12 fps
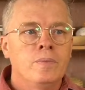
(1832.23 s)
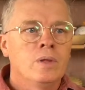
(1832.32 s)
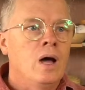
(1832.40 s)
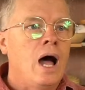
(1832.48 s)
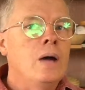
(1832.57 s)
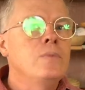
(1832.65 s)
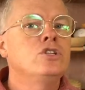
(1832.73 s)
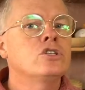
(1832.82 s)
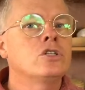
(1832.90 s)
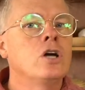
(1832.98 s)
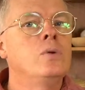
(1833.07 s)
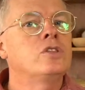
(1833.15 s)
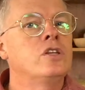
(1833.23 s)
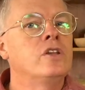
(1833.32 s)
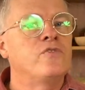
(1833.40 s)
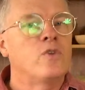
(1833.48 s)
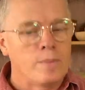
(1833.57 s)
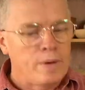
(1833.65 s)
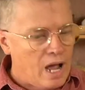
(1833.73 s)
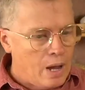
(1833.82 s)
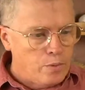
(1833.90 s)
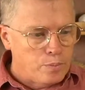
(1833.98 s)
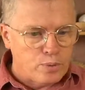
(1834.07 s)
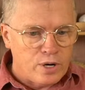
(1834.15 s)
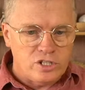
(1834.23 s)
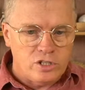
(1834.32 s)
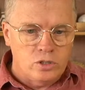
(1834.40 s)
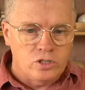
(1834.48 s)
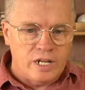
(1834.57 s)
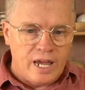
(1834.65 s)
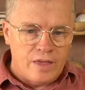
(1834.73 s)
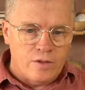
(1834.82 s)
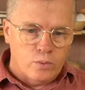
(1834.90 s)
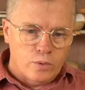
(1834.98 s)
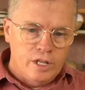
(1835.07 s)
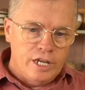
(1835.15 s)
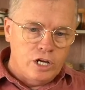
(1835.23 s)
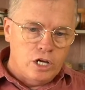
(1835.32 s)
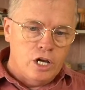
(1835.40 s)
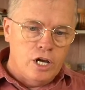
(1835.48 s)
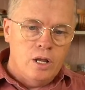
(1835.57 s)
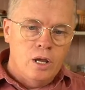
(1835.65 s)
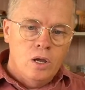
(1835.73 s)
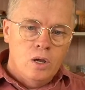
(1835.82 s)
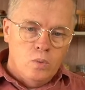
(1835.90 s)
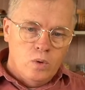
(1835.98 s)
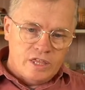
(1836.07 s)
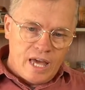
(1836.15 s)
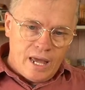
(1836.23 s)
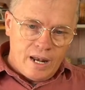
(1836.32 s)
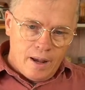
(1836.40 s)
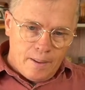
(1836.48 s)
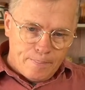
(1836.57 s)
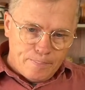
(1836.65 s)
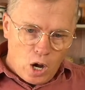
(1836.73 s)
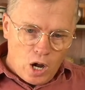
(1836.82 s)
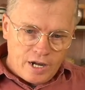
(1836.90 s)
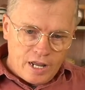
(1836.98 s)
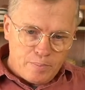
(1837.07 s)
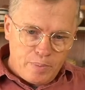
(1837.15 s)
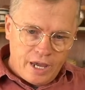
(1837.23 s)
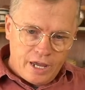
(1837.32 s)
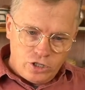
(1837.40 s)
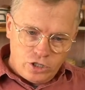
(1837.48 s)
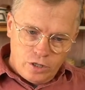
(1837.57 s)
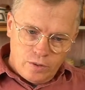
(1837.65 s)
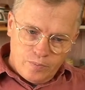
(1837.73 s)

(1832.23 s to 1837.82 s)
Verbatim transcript: I would just go with the deforming. I would press those together really good with that um, bonding pinch,